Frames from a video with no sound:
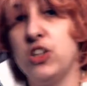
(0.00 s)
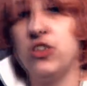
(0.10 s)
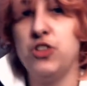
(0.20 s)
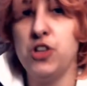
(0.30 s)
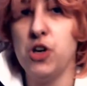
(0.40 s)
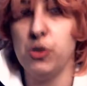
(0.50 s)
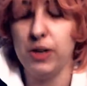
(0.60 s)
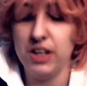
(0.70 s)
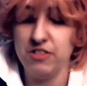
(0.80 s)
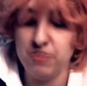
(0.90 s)
So
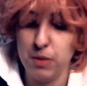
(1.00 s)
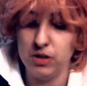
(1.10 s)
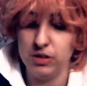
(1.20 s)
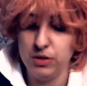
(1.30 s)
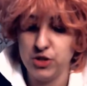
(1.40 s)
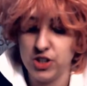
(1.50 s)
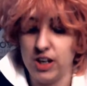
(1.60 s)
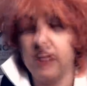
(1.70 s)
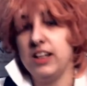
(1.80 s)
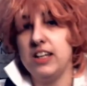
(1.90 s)
if
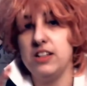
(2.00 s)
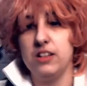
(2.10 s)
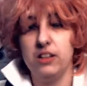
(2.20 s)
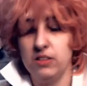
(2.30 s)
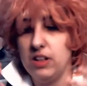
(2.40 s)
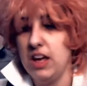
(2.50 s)
Marluxia